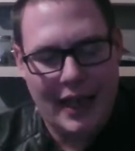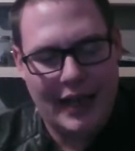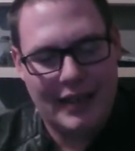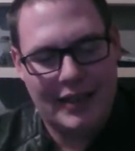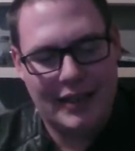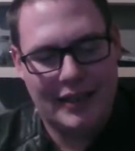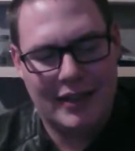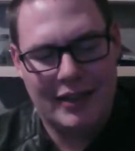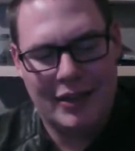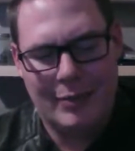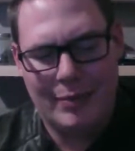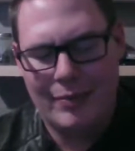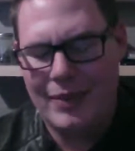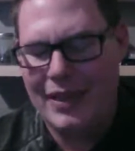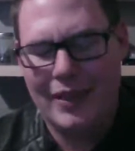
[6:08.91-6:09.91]
I think that you
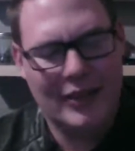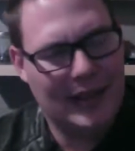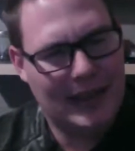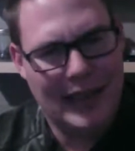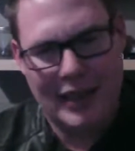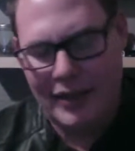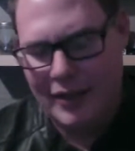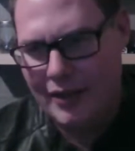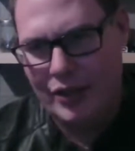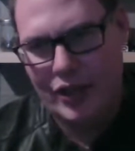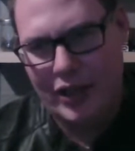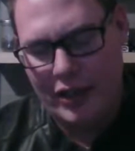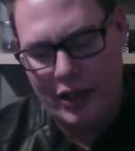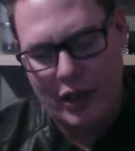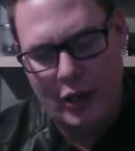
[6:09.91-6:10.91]
need to let that
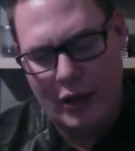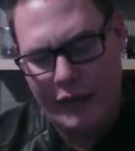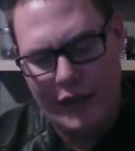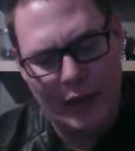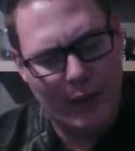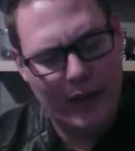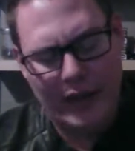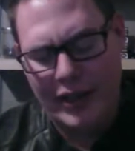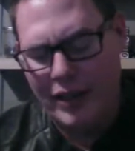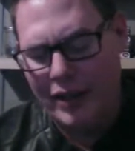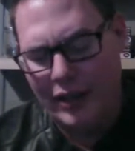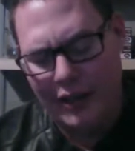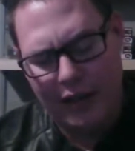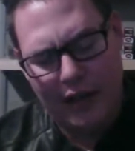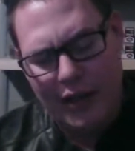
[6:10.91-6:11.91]
shit go. If you're really going
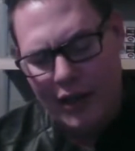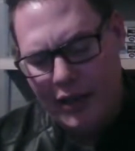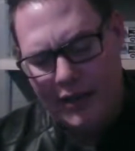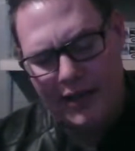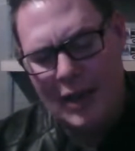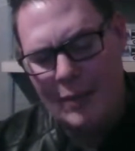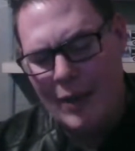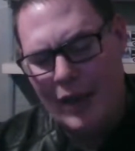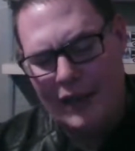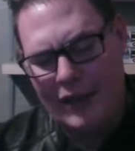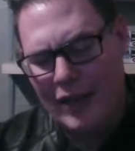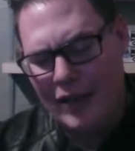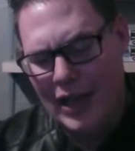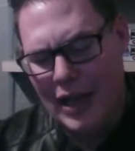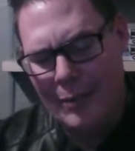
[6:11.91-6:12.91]
to step out
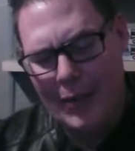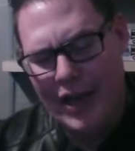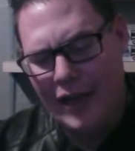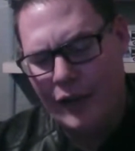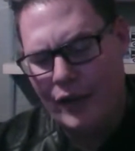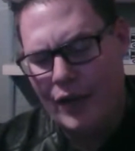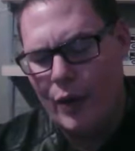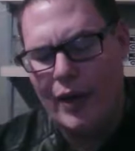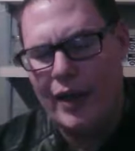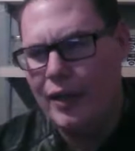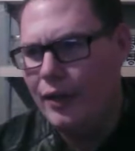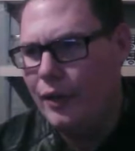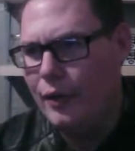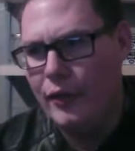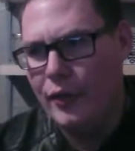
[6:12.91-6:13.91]
there on that path, go ahead
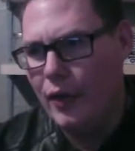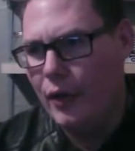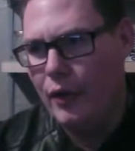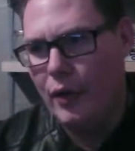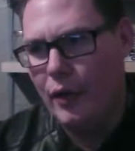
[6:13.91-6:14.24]
and do so.